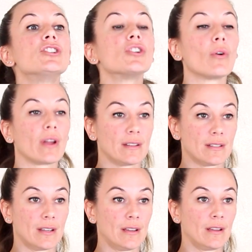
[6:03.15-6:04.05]

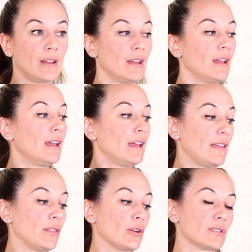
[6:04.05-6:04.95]
joint
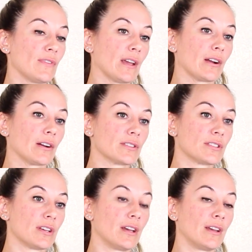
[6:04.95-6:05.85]
in those
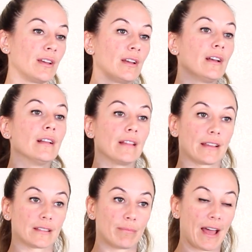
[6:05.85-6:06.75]
fingers.
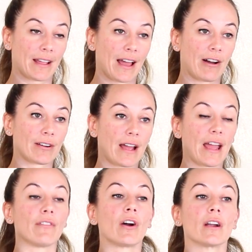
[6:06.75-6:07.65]
Lengthen back out. I
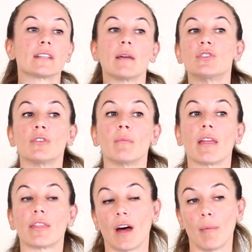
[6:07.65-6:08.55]
have a hard time doing my
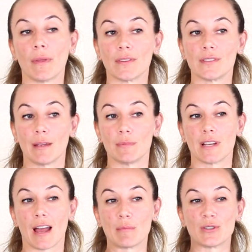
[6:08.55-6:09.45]
thumb at the same
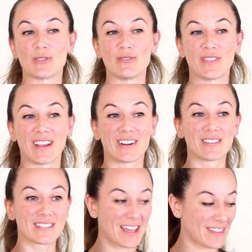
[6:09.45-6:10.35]
time, so do
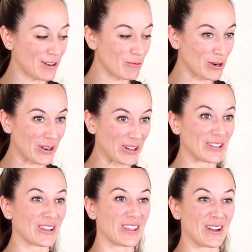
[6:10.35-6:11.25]
fingers and then work on
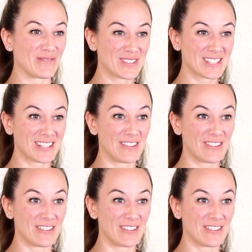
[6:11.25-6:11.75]
your thumbs.